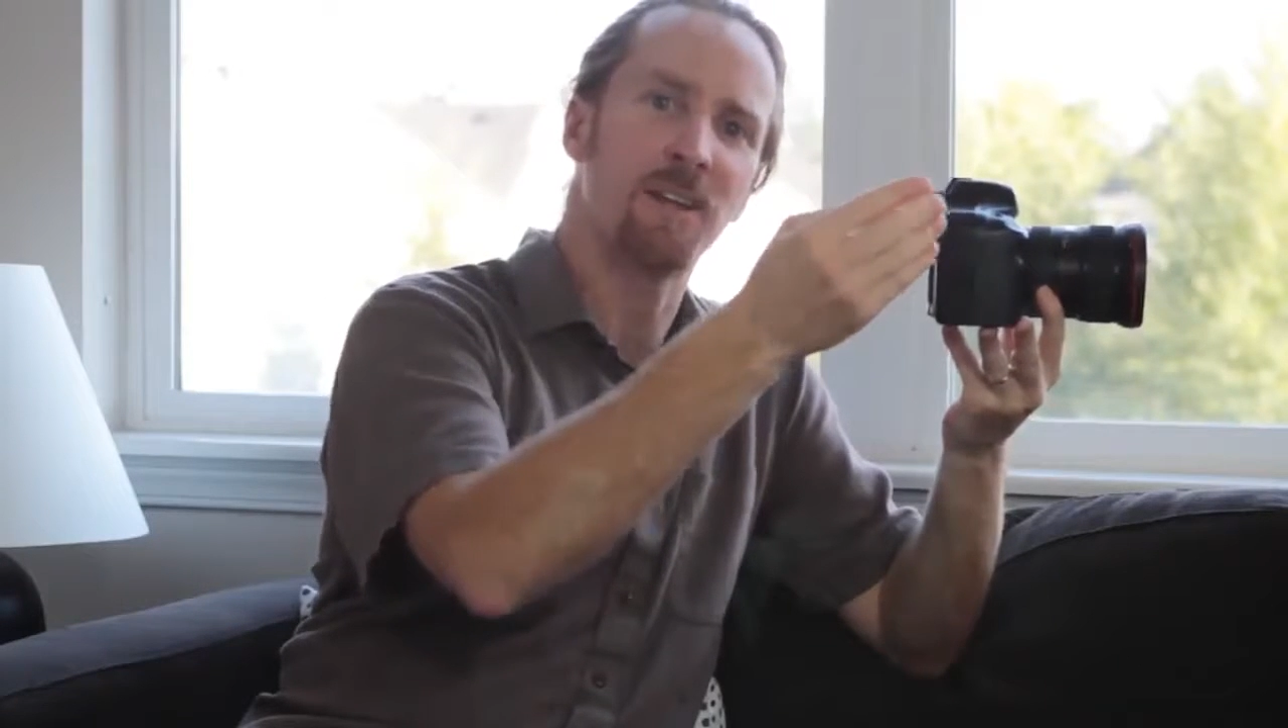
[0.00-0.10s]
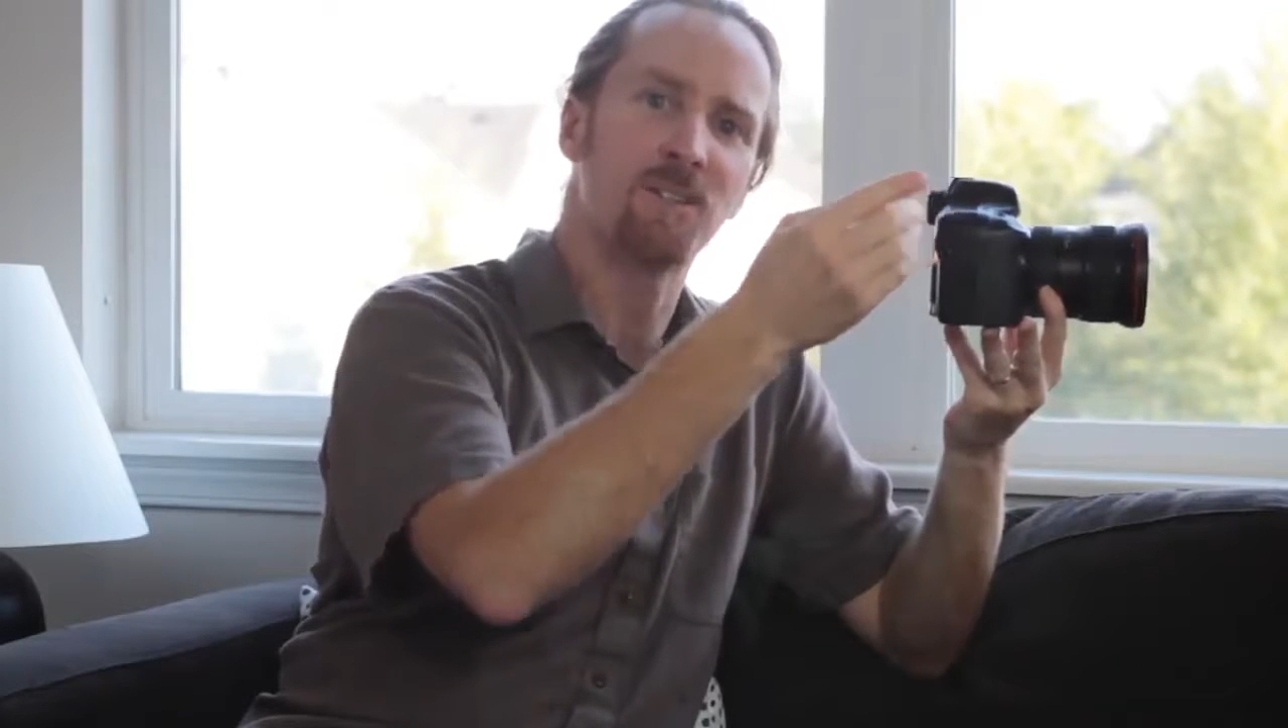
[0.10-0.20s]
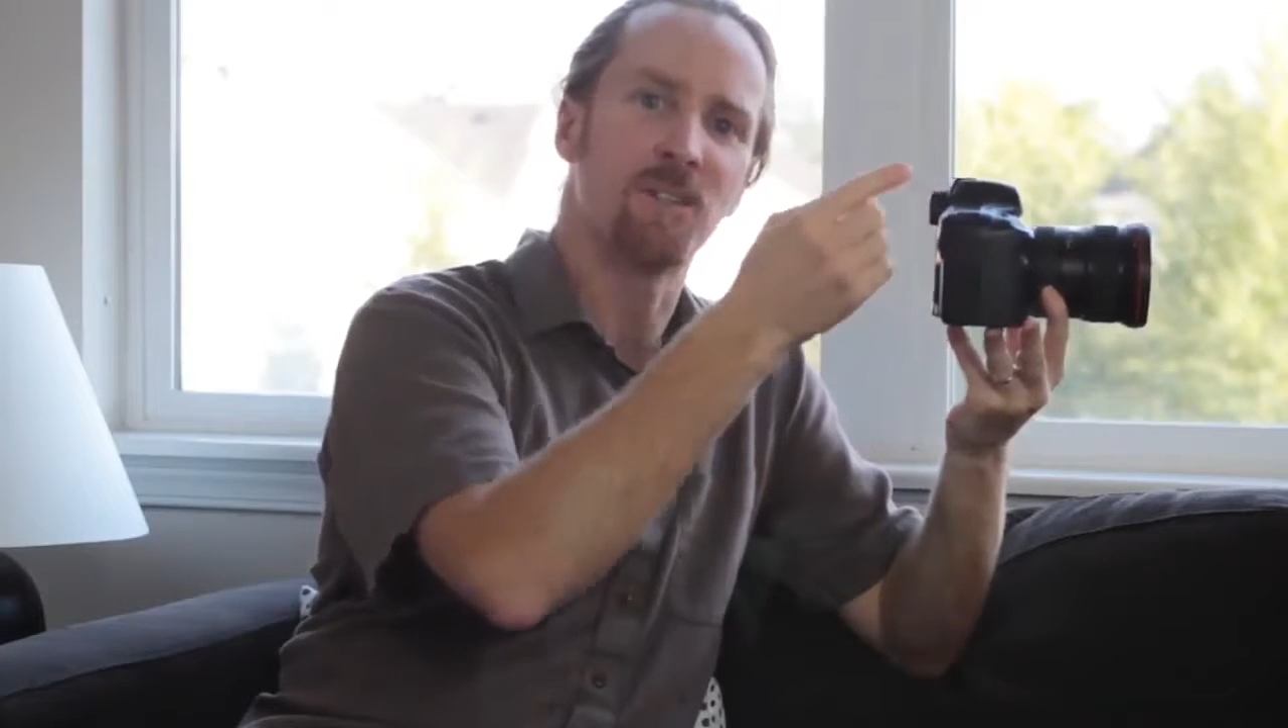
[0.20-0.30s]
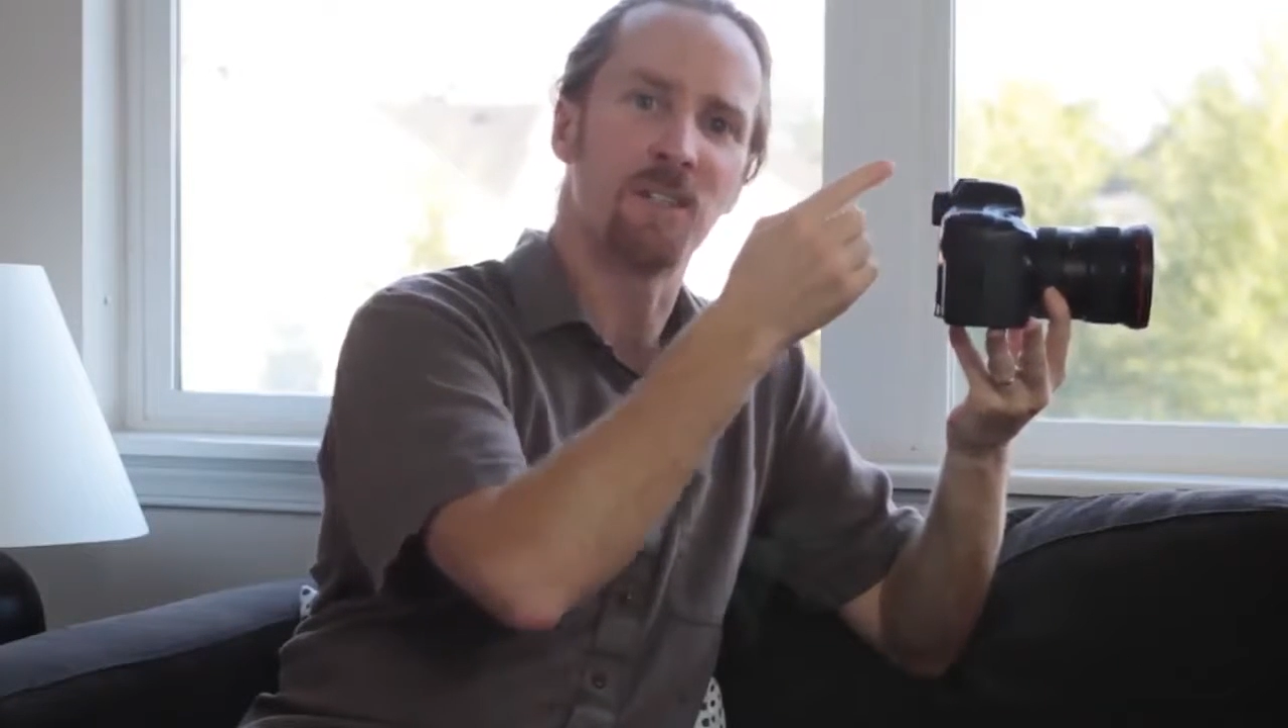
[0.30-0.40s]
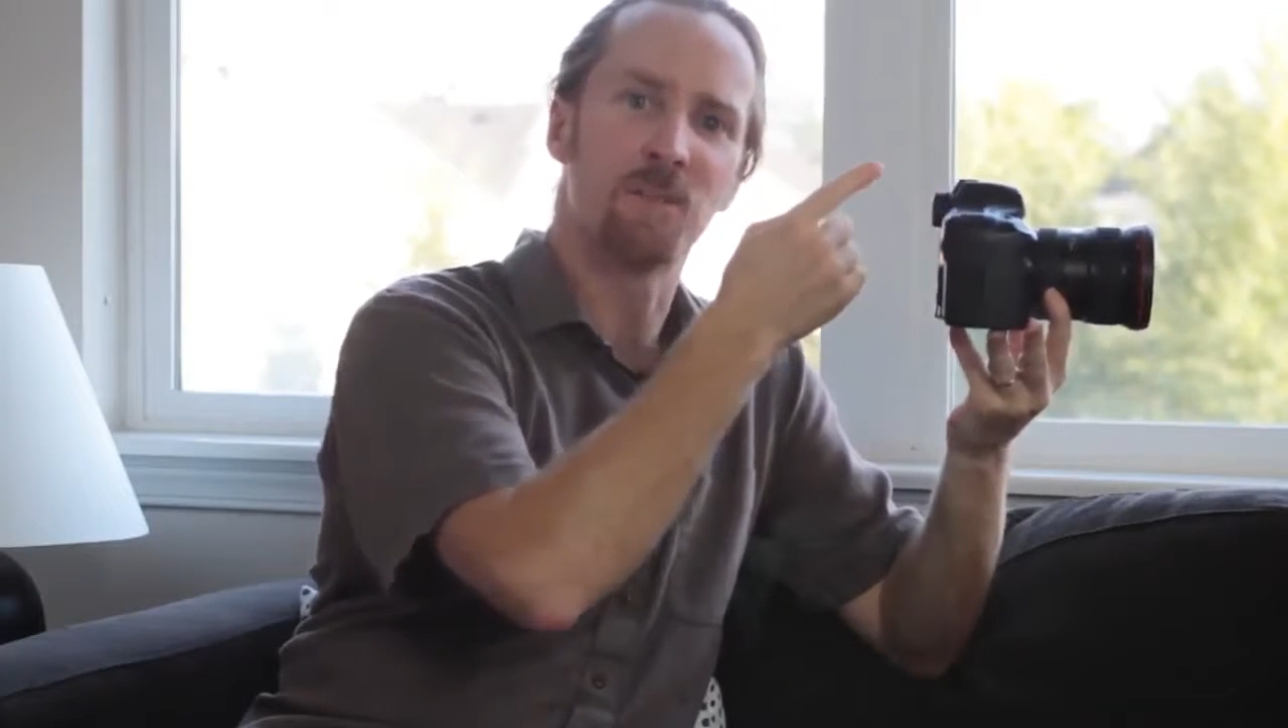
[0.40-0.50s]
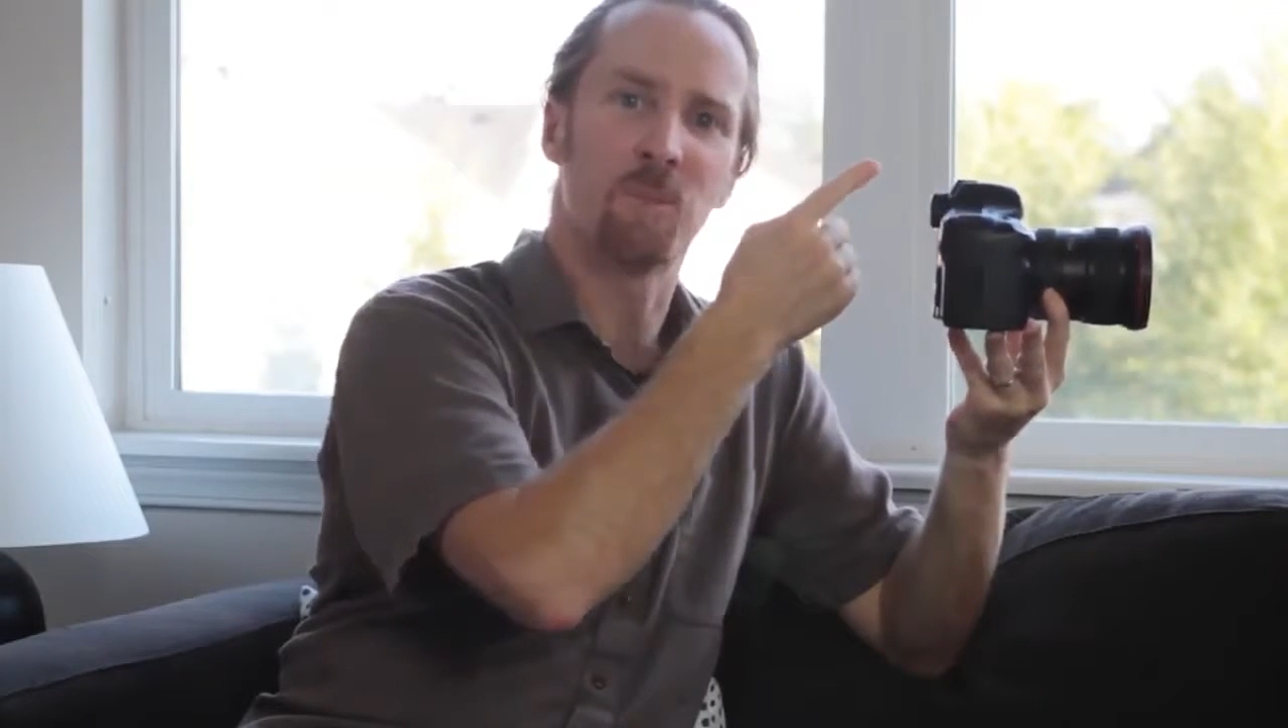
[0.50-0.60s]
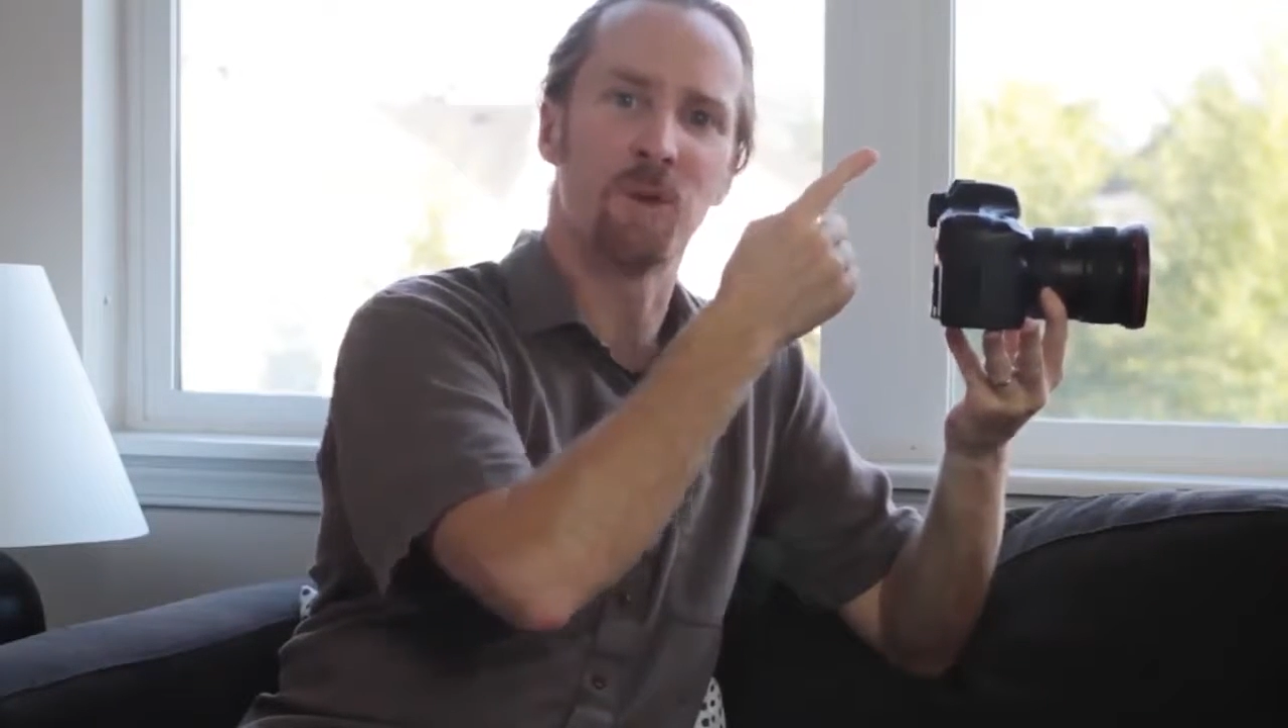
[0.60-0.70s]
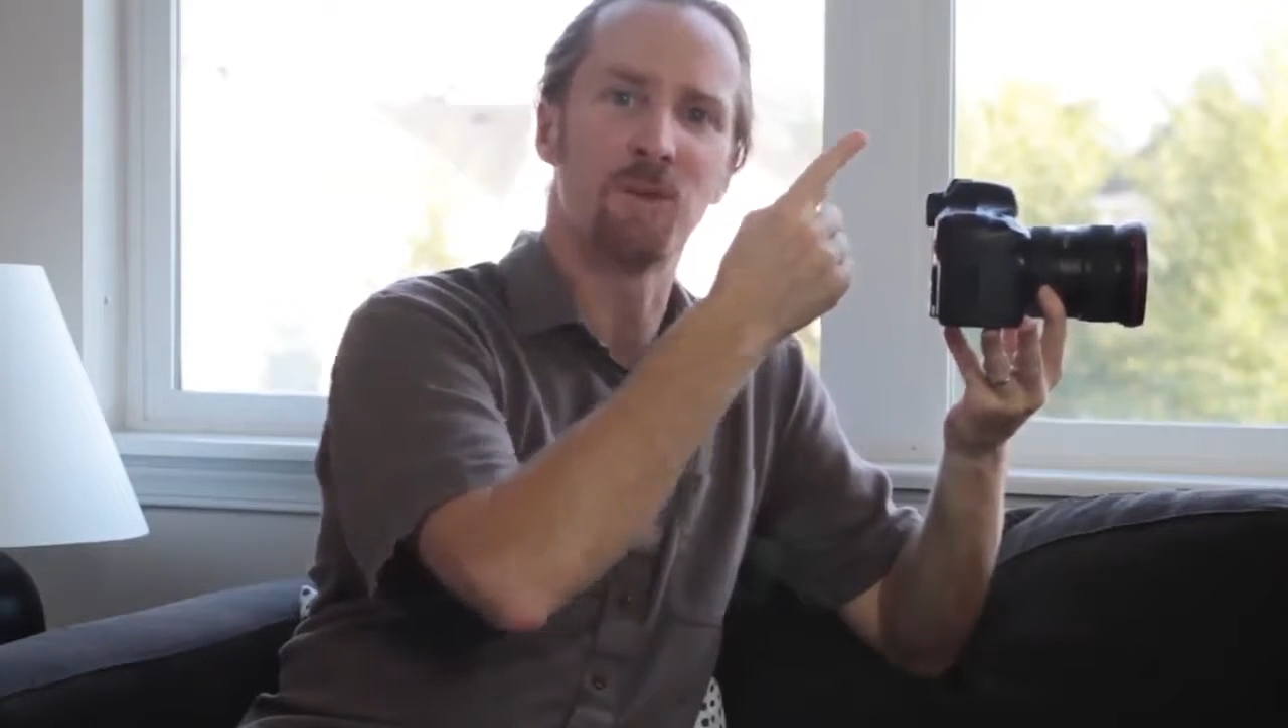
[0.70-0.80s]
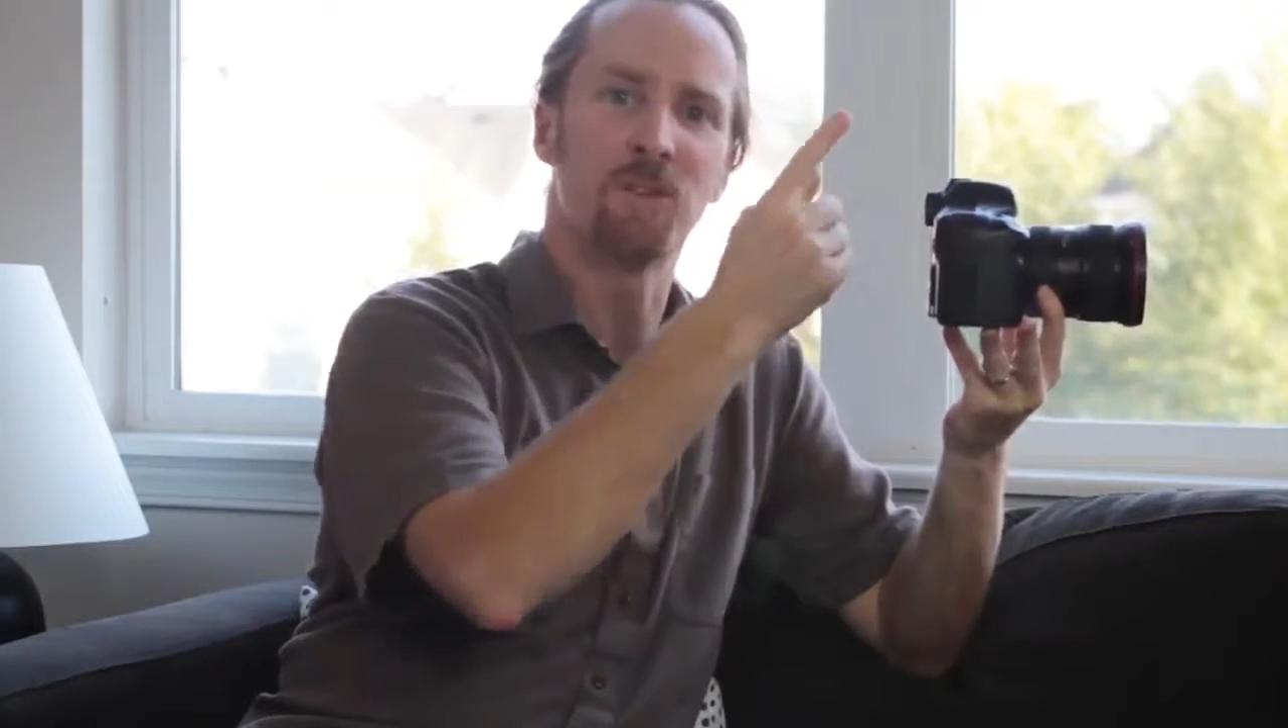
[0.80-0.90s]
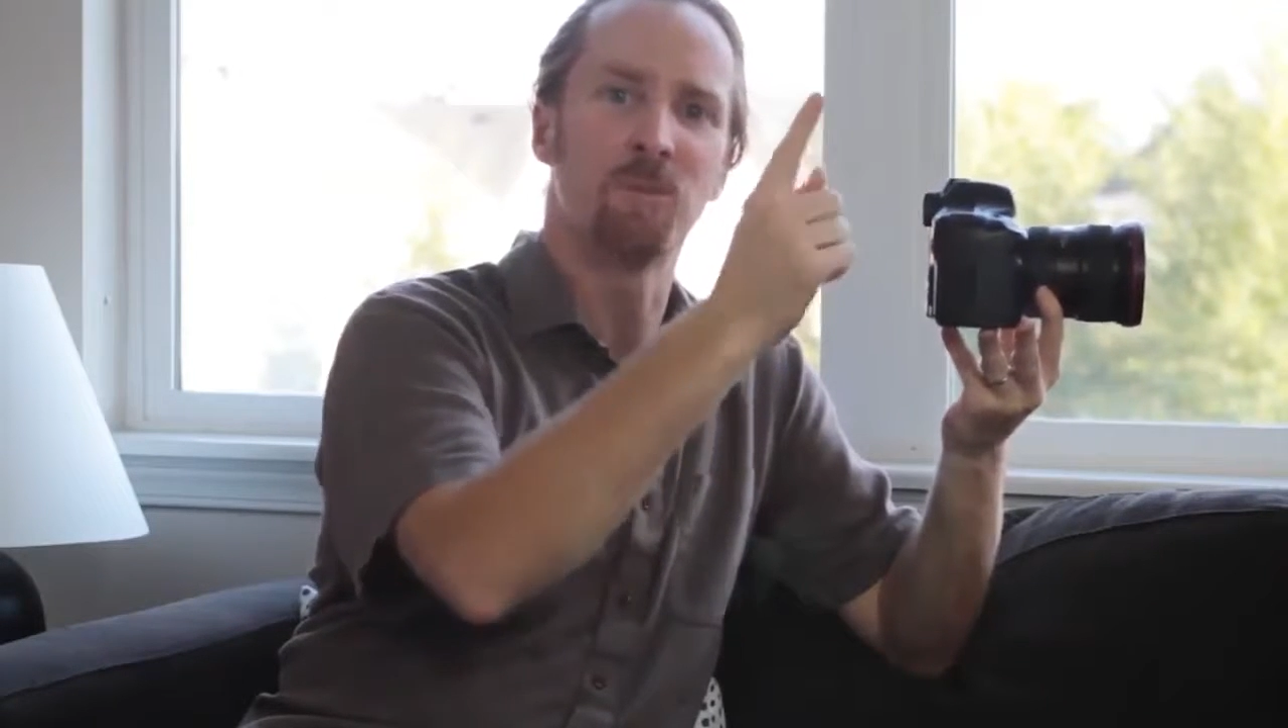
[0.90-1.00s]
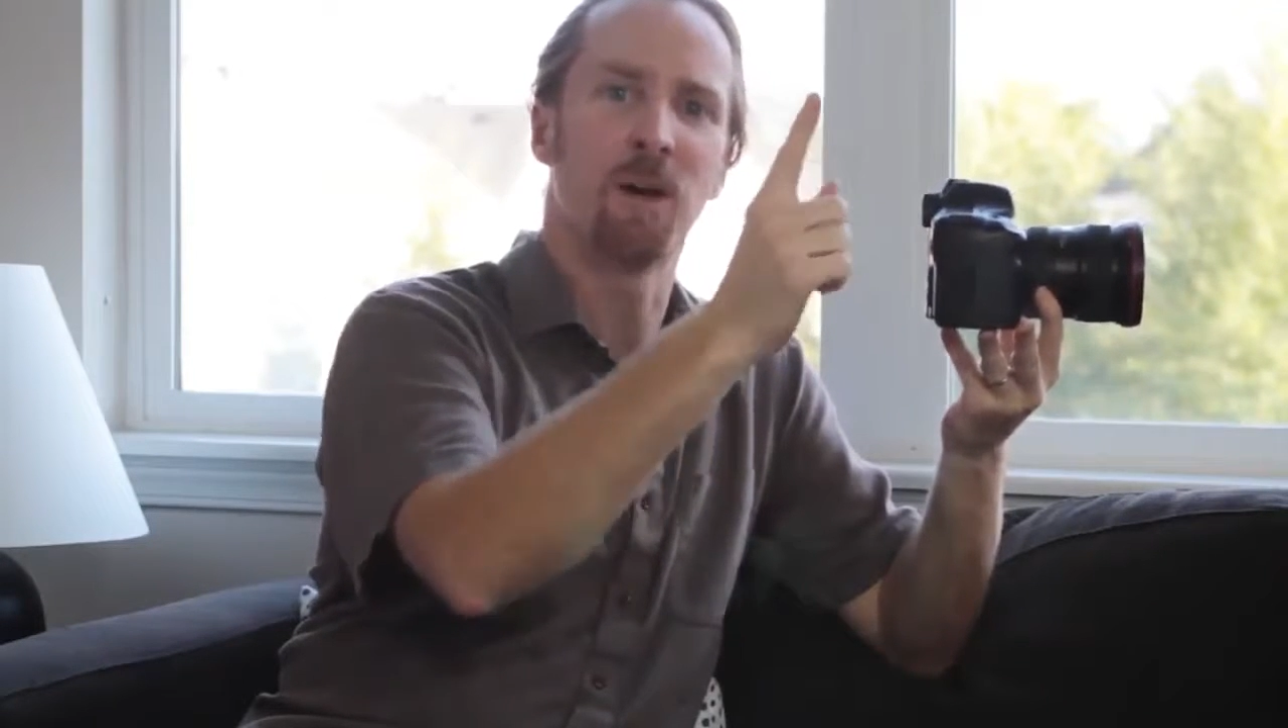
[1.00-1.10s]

actual exposure